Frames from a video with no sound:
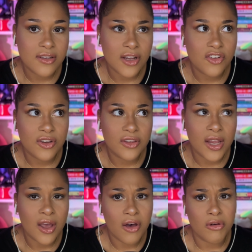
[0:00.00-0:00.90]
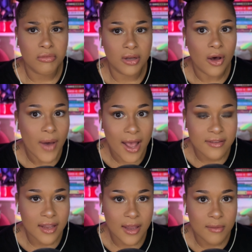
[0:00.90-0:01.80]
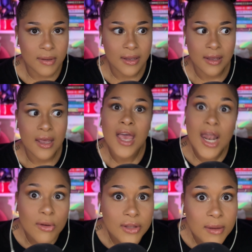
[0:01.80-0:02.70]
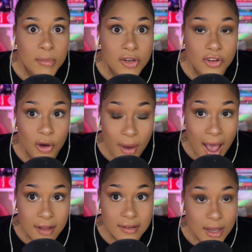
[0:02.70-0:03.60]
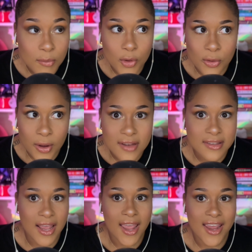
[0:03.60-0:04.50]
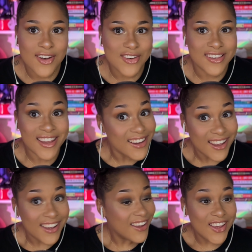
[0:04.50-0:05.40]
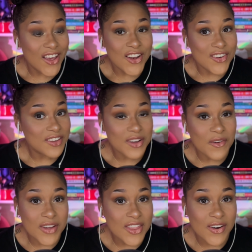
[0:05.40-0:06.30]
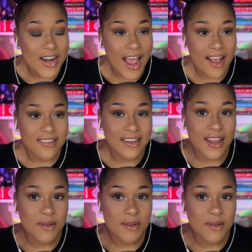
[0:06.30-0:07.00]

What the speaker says: And she's like, oh, go ask him. And I was like, bitch, go ask him. What do I say? And she's like, just go in there and ask him.